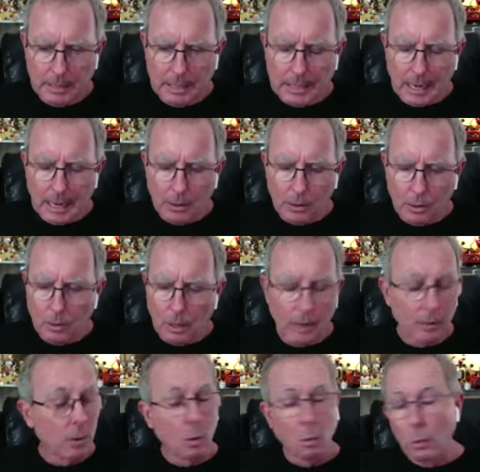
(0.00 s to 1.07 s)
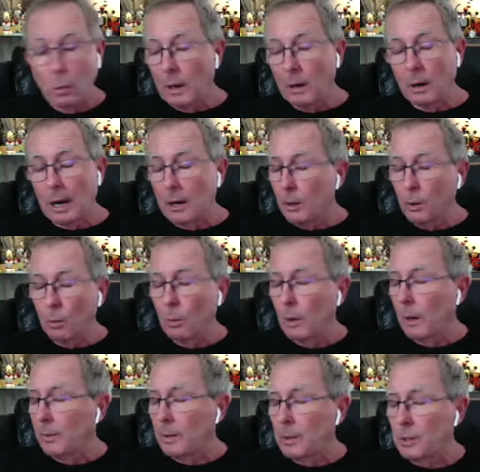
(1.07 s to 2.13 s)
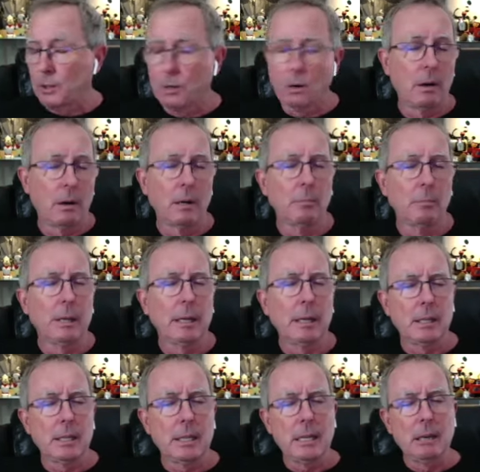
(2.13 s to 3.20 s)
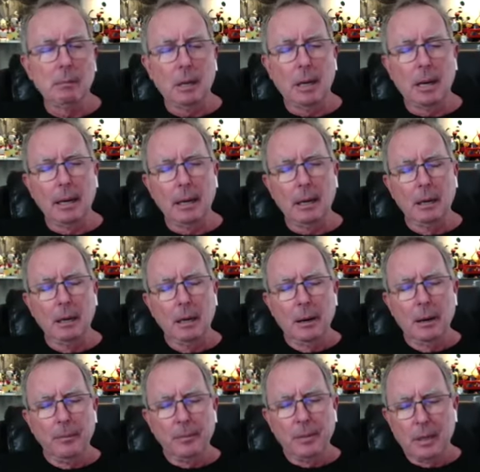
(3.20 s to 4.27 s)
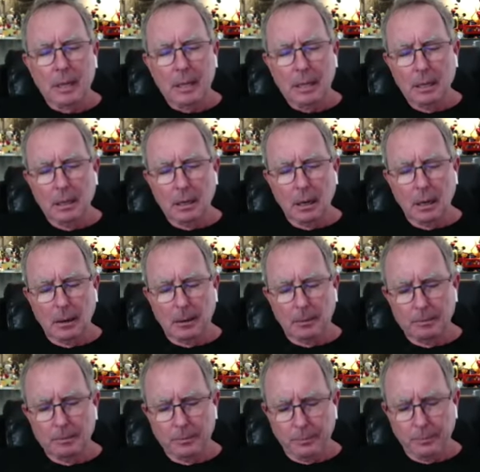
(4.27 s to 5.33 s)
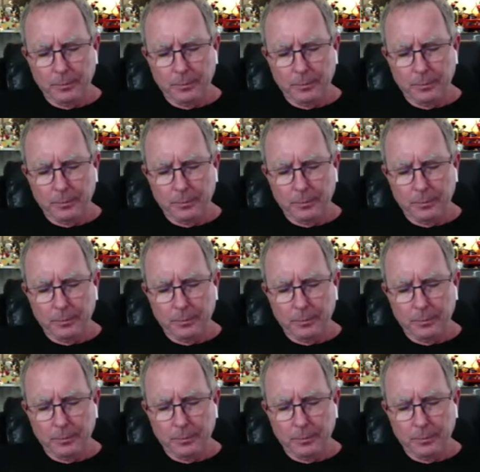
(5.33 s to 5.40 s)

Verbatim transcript: and I don't I don't know where I don't know where this started, but it seemed like the um,